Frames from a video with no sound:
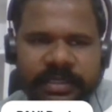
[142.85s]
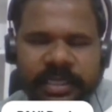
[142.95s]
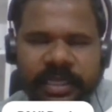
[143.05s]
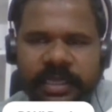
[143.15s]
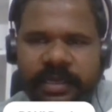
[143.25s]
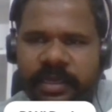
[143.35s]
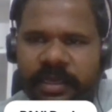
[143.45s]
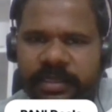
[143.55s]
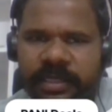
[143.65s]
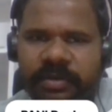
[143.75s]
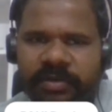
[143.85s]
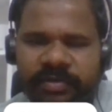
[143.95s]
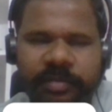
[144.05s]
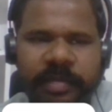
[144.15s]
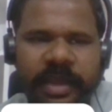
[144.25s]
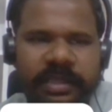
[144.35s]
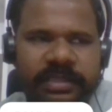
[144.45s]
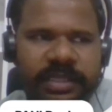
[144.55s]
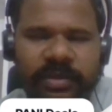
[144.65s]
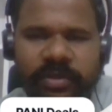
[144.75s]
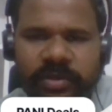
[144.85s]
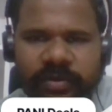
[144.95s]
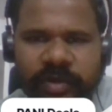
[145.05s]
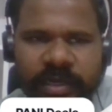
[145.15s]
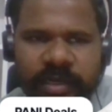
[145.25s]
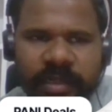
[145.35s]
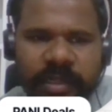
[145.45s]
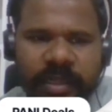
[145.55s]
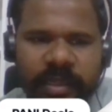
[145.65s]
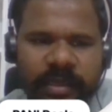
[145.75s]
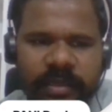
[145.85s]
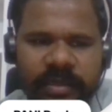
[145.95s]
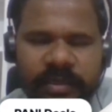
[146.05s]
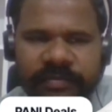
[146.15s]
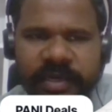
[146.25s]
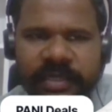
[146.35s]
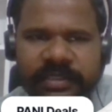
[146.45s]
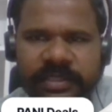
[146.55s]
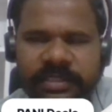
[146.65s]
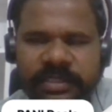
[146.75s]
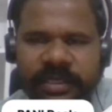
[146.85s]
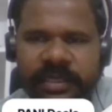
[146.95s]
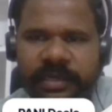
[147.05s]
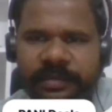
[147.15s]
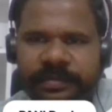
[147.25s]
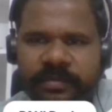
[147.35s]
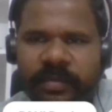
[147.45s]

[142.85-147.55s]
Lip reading: share your feedback, share to your friends in circle.